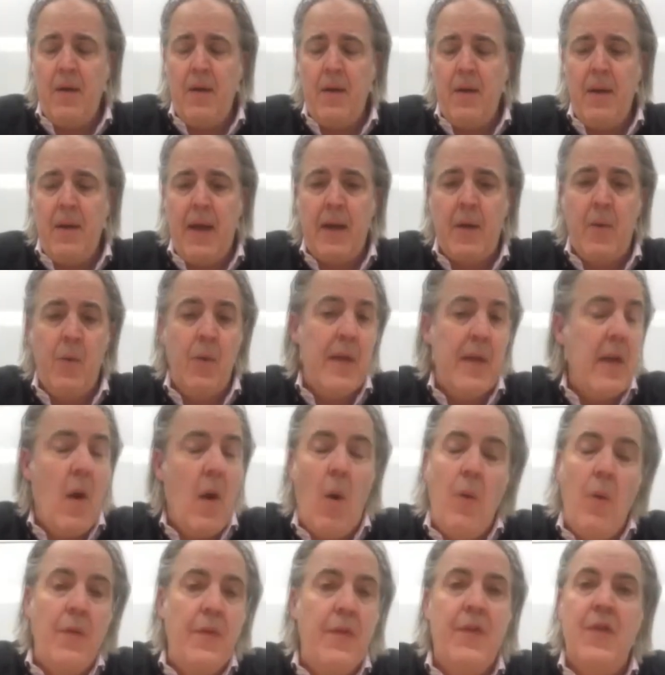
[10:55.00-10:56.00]
equity
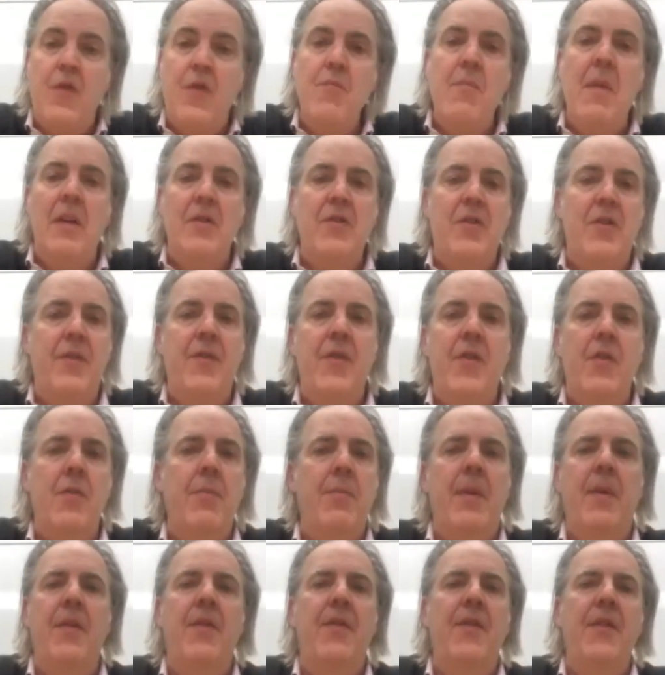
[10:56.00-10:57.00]
owns too much of your
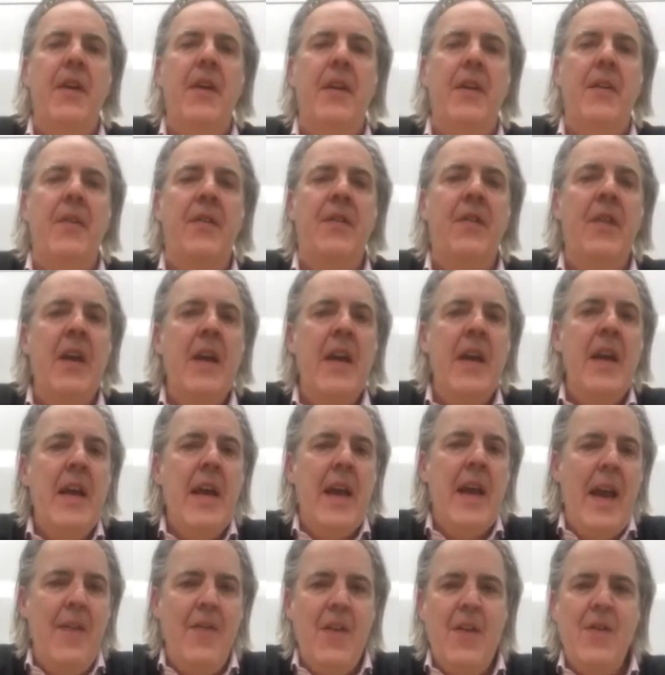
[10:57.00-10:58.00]
business.
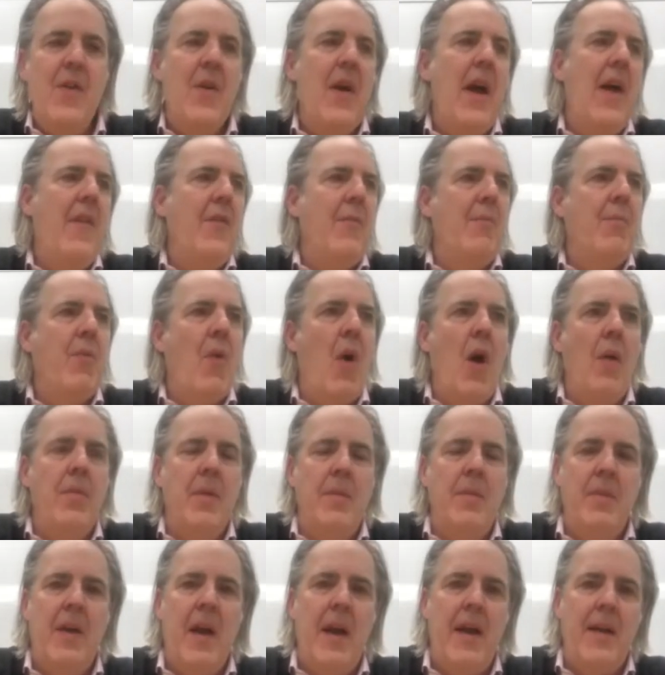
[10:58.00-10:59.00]
And then you have a
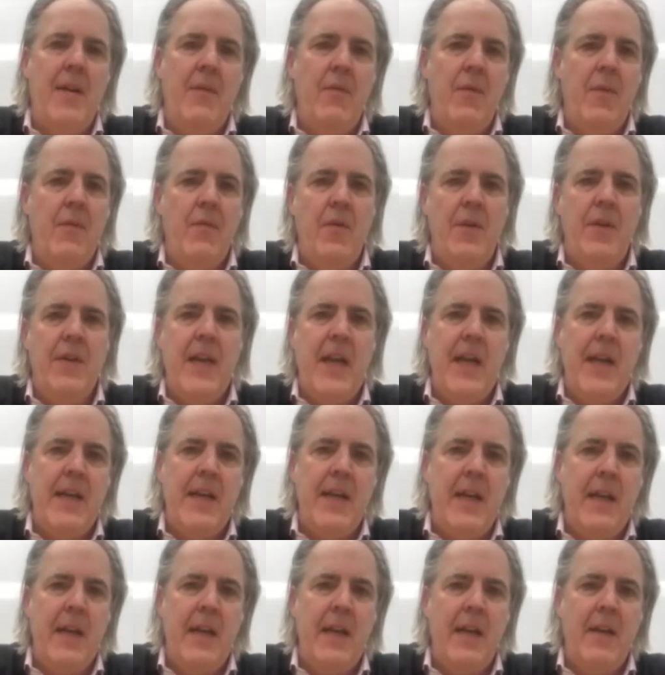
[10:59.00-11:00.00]
problem kind of
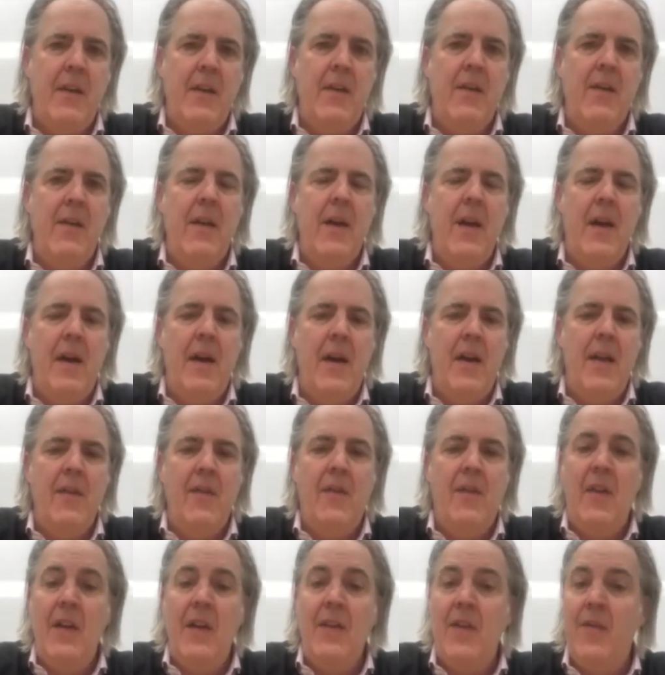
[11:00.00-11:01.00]
retaining and
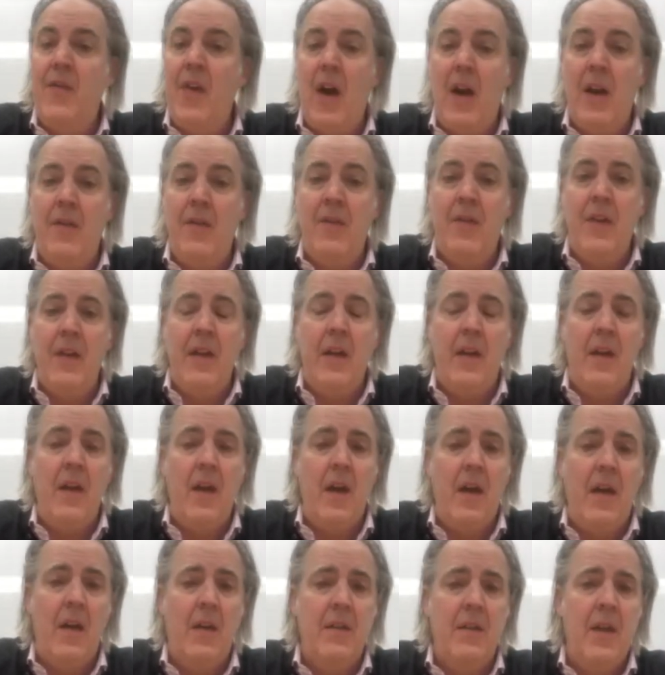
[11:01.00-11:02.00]
incentivizing
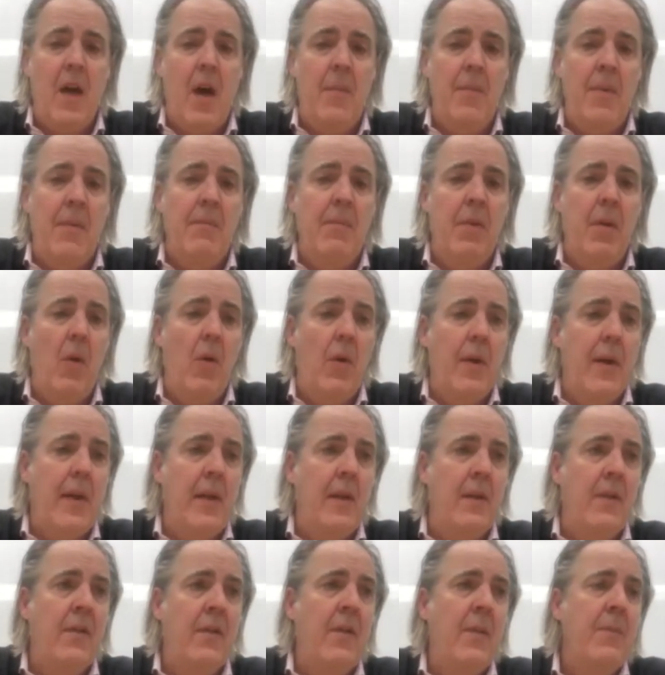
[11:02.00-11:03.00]
top
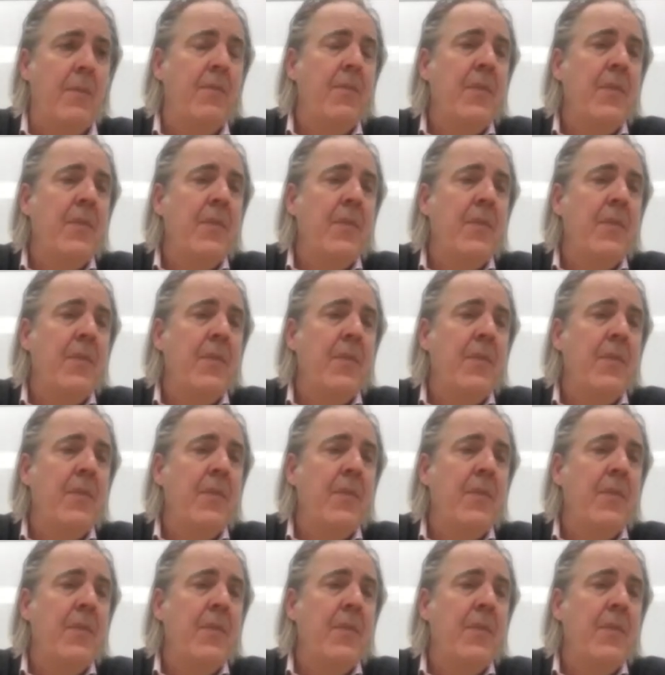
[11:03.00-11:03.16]
employees.